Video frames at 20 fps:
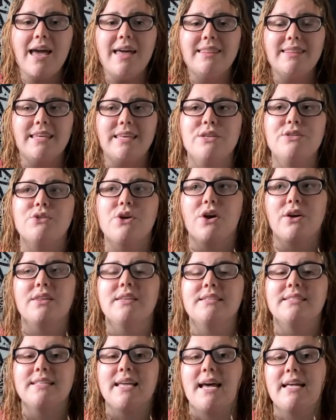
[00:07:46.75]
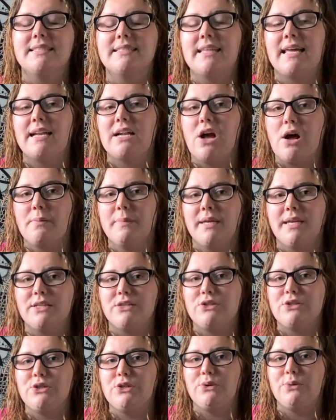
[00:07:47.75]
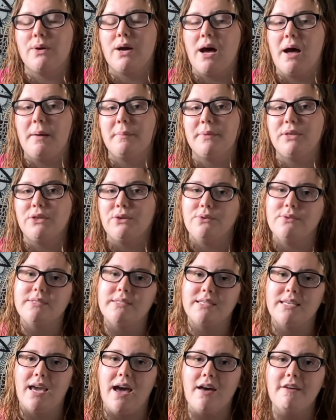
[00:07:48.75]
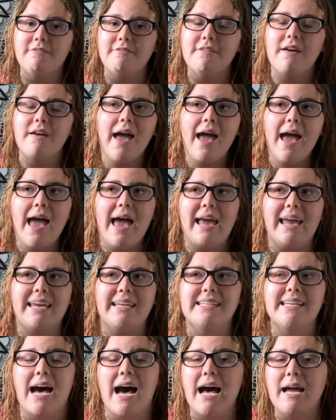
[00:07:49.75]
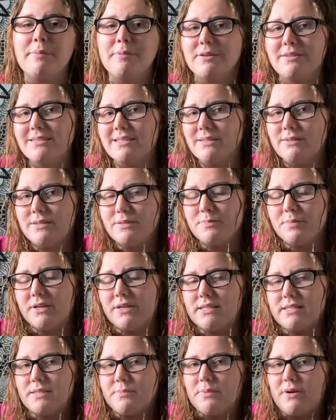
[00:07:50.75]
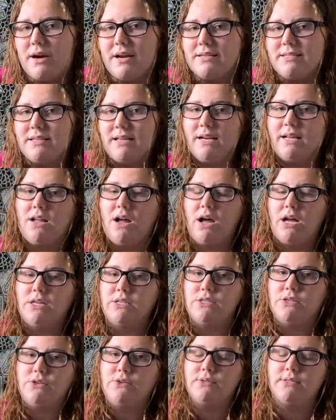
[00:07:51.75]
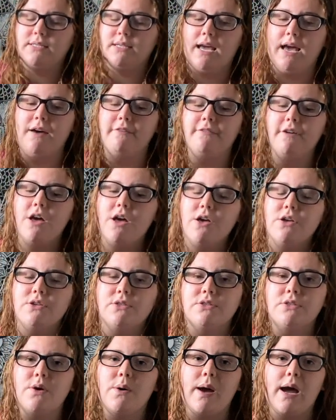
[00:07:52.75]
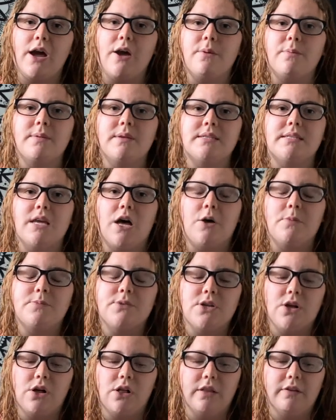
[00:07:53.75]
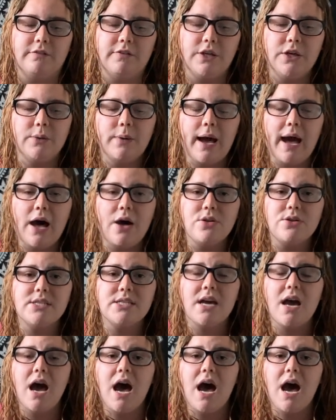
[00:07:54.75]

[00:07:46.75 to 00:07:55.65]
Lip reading: These are the stats that got me into UCF, and I personally was pretty surprised that I got into UCF, so I hope this helps all of you out.